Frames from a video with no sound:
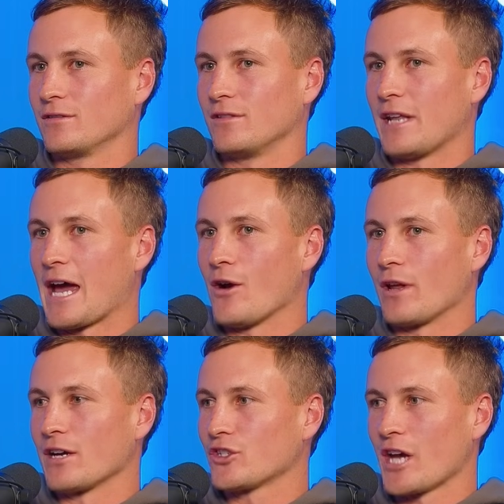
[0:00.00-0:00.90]

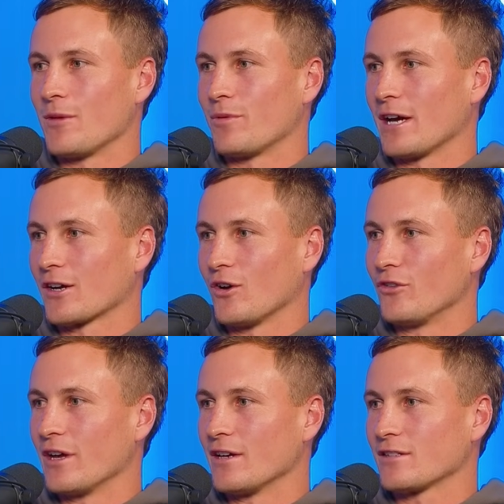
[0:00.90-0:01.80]
nailed our shape and our
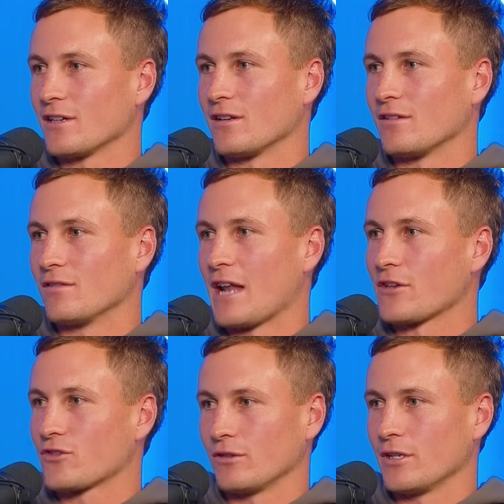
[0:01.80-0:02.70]
contest, and
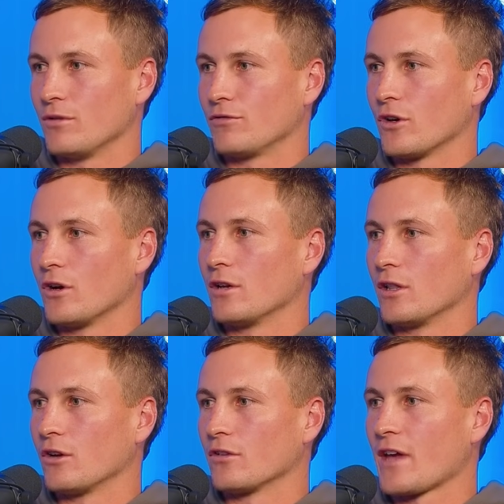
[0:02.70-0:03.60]
naturally we've got a
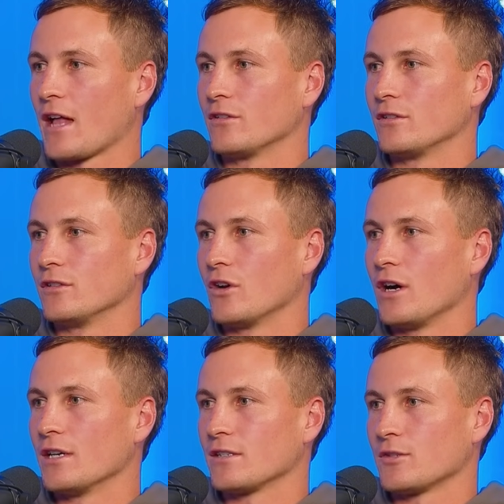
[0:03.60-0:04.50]
lot of talented
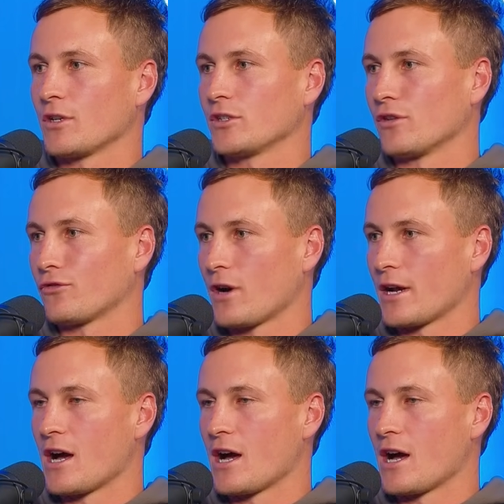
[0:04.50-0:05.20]
guys, especially in the front